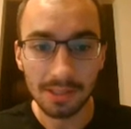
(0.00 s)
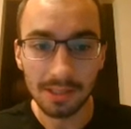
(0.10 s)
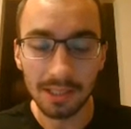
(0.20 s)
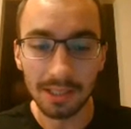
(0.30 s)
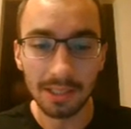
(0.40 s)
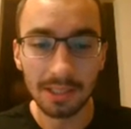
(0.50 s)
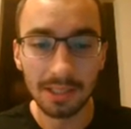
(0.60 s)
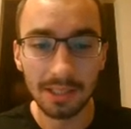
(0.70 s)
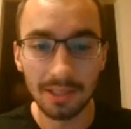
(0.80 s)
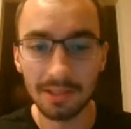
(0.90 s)
D,
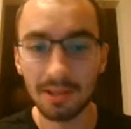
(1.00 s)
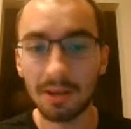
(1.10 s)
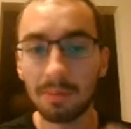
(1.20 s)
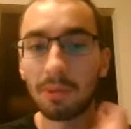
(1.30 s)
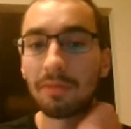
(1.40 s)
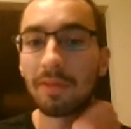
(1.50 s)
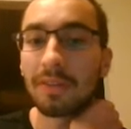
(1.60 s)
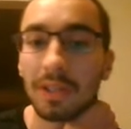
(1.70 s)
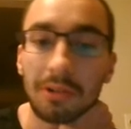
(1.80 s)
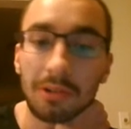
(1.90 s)
consider a
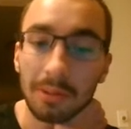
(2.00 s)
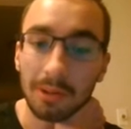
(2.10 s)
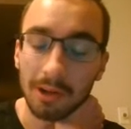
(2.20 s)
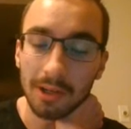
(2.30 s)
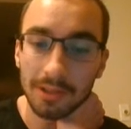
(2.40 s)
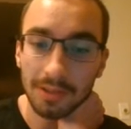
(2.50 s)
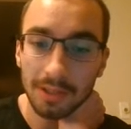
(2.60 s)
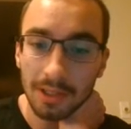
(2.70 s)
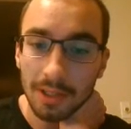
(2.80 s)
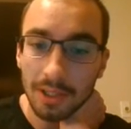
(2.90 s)
0.5 kilogram cart
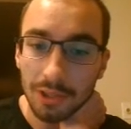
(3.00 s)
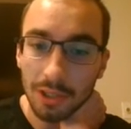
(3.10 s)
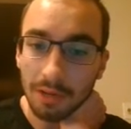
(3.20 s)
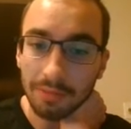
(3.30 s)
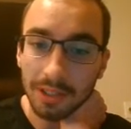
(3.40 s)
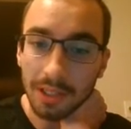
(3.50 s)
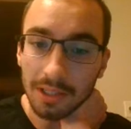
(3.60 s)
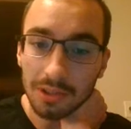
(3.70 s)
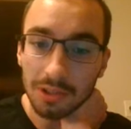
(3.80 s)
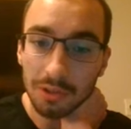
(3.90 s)
traveling
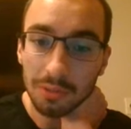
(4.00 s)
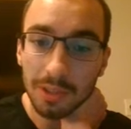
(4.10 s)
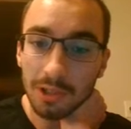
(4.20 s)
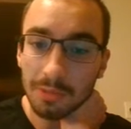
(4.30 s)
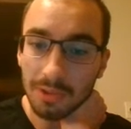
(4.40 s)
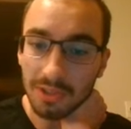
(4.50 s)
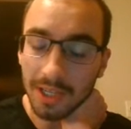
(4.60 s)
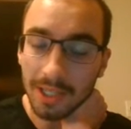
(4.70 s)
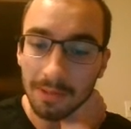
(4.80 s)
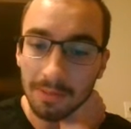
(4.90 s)
at 2 meters per
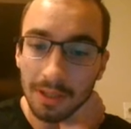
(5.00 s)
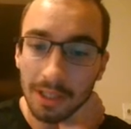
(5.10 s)
second,